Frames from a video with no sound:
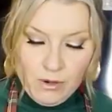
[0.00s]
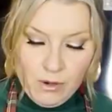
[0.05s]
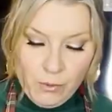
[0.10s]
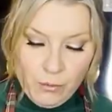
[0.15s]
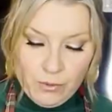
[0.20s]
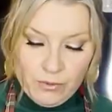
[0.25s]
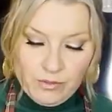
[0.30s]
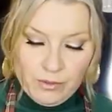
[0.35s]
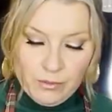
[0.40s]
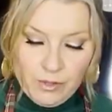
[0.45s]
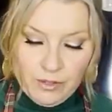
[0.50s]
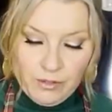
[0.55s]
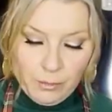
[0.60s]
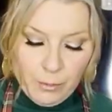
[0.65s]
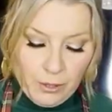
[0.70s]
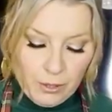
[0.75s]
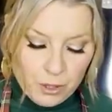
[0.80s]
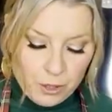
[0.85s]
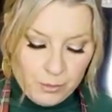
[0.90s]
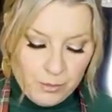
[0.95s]
with some nice
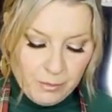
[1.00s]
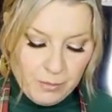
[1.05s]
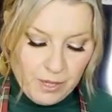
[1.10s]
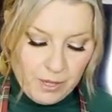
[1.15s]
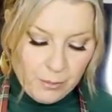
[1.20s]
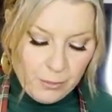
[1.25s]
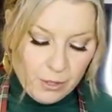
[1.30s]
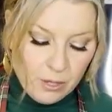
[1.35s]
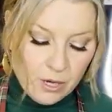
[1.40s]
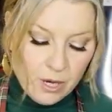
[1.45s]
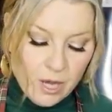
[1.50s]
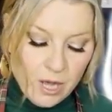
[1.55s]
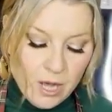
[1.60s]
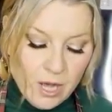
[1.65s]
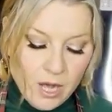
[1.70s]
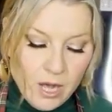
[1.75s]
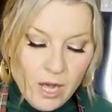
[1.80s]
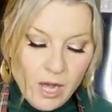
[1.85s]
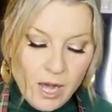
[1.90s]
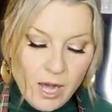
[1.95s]
parchment paper,
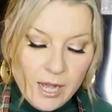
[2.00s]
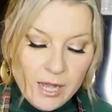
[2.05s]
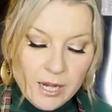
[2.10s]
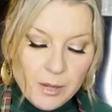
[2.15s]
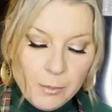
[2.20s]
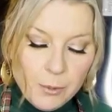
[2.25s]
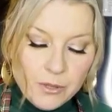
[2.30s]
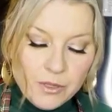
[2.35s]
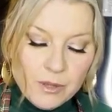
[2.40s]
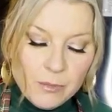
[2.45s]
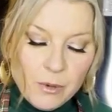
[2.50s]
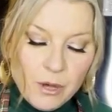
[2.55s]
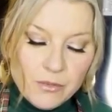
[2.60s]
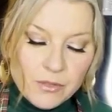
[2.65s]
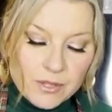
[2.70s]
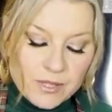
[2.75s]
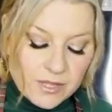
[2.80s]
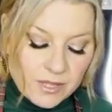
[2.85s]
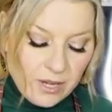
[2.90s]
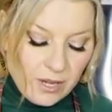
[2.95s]
I'm gonna put them on
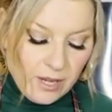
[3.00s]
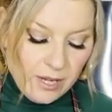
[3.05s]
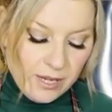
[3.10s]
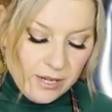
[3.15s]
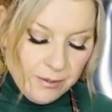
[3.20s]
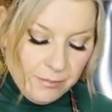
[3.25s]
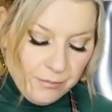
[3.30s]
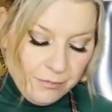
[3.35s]
the side.